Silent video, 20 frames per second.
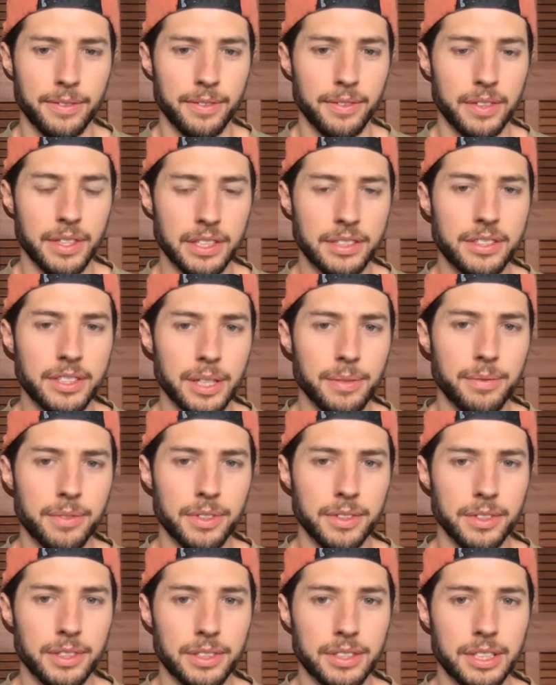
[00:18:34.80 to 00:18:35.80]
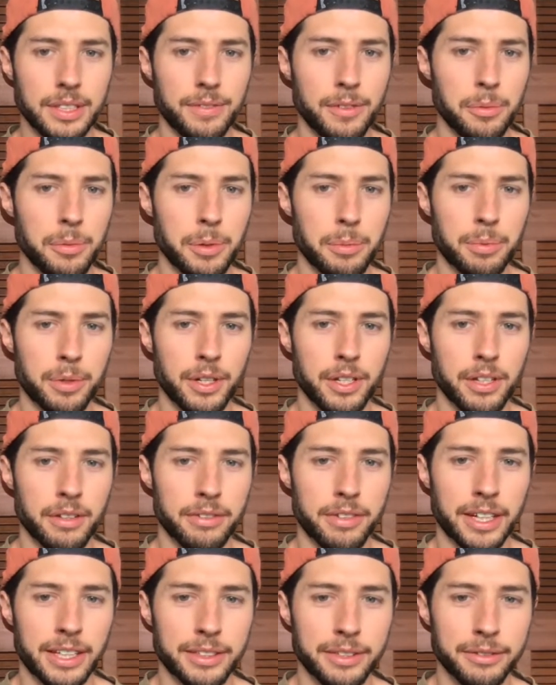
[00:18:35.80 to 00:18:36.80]
it seemed to be pretty
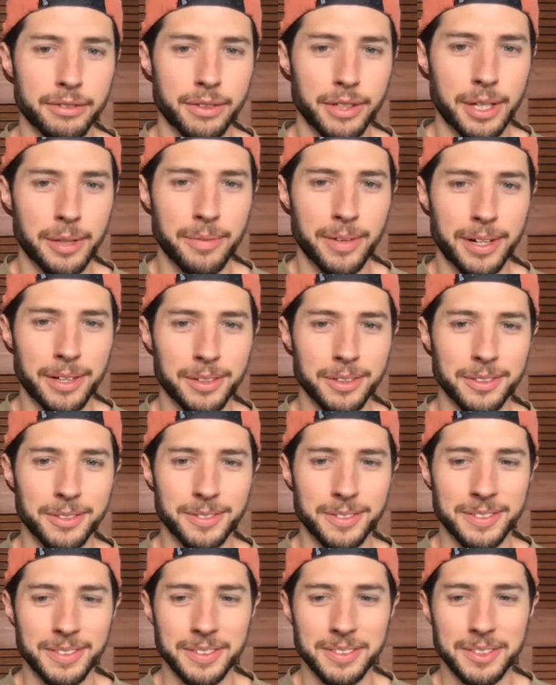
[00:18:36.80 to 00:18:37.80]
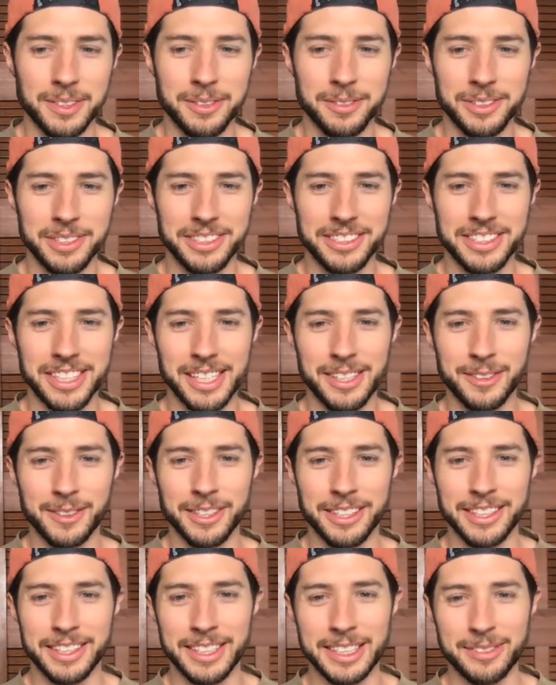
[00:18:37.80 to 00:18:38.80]
effective for him. I don't know if he stayed
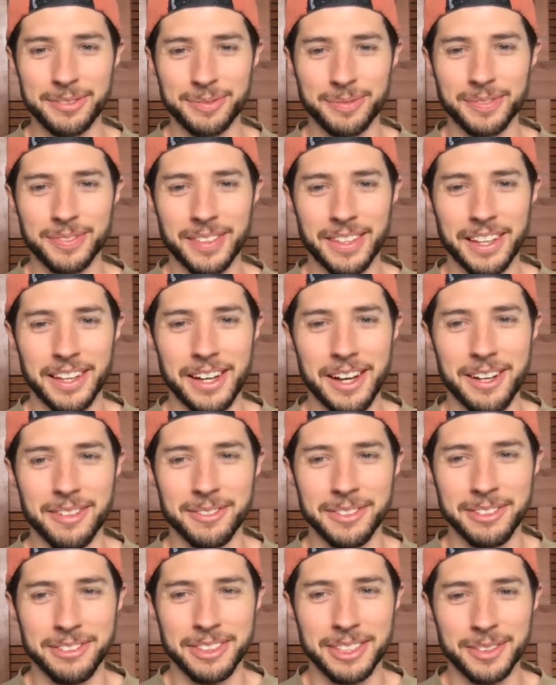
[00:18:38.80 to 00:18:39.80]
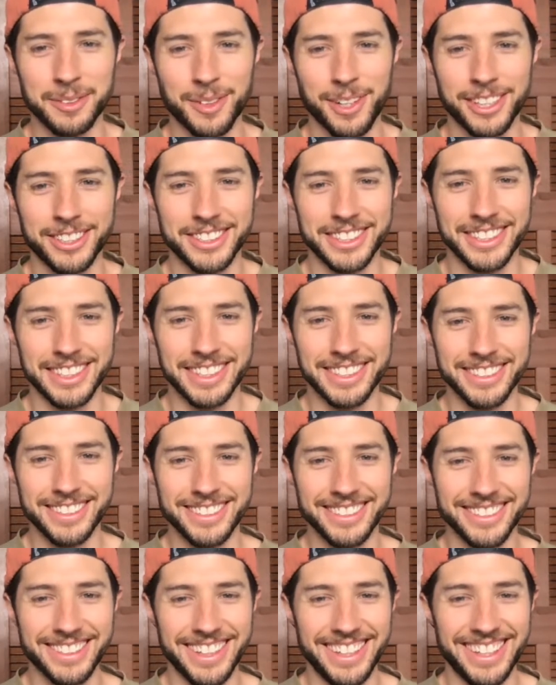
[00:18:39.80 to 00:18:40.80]
with it. If he's watching, he'll
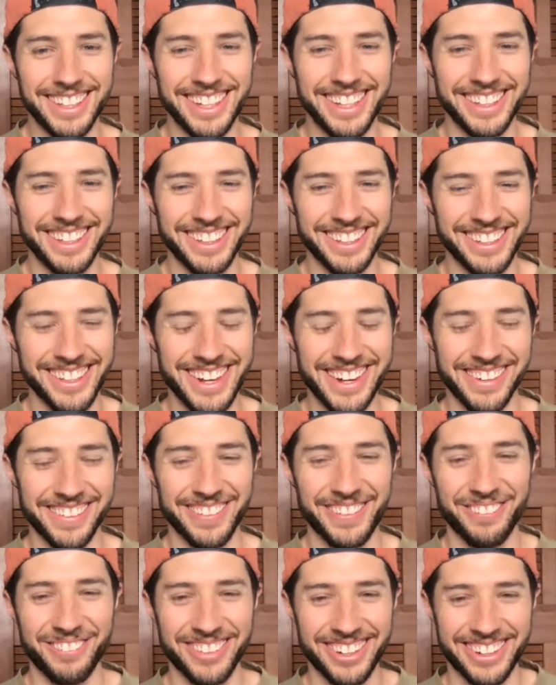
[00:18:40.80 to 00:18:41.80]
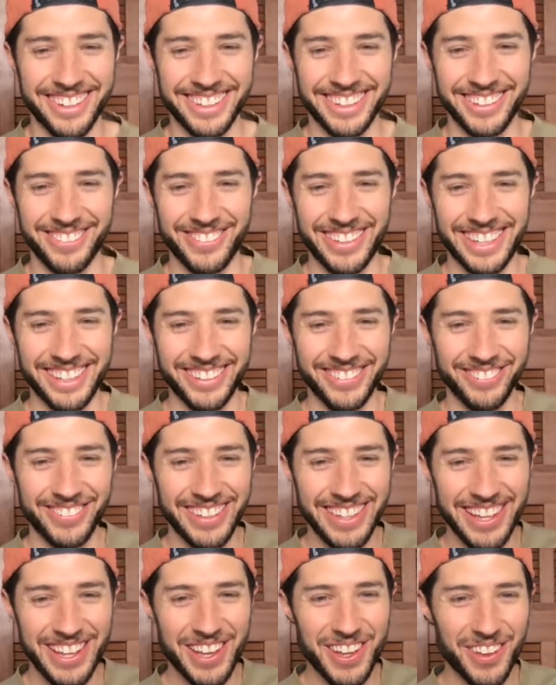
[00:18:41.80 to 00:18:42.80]
know I'm talking about him.
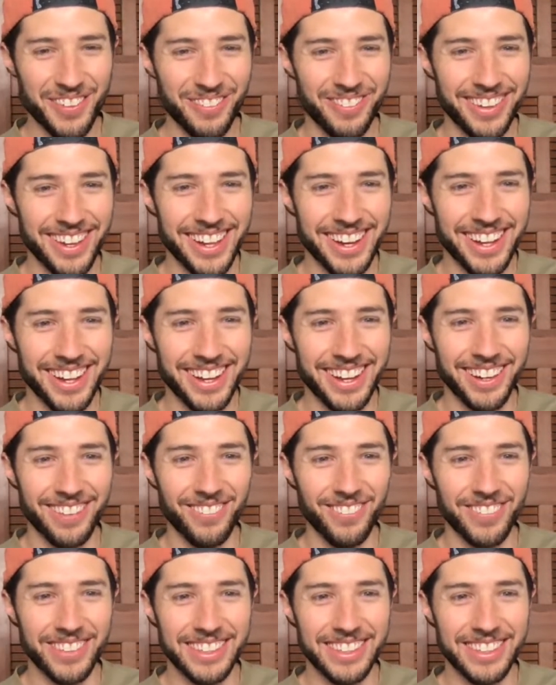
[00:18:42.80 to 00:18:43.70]
But